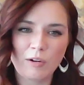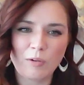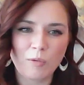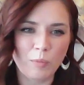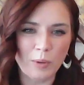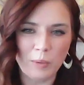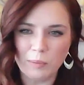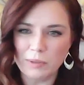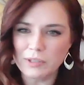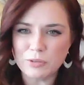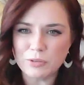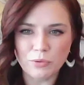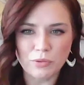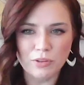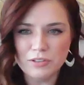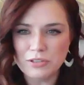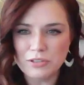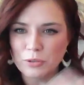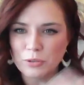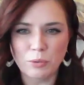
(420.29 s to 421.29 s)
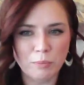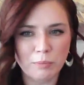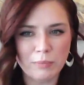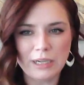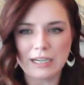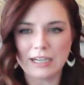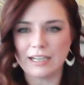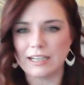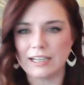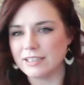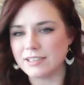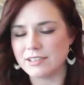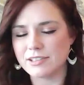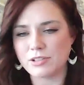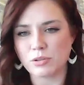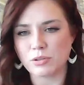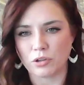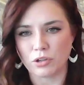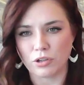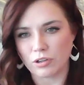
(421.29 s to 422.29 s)
we would do the Zoom
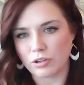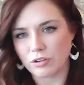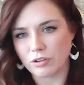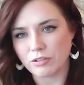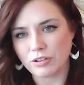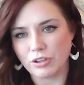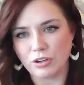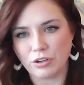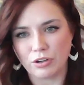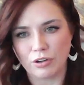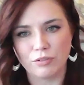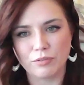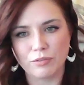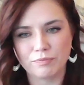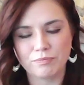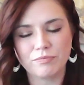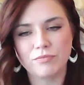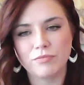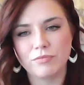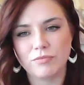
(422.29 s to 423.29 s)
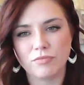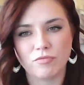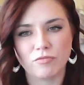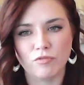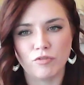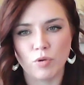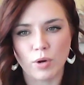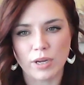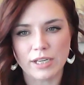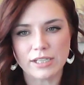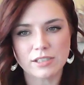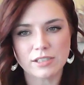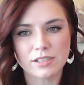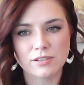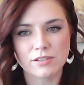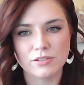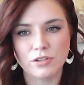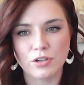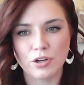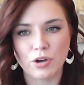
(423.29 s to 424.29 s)
meetings or, voice
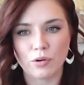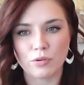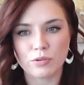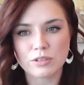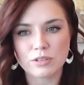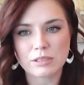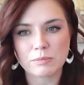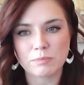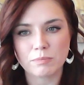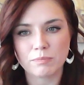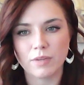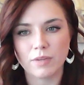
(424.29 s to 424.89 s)
notes,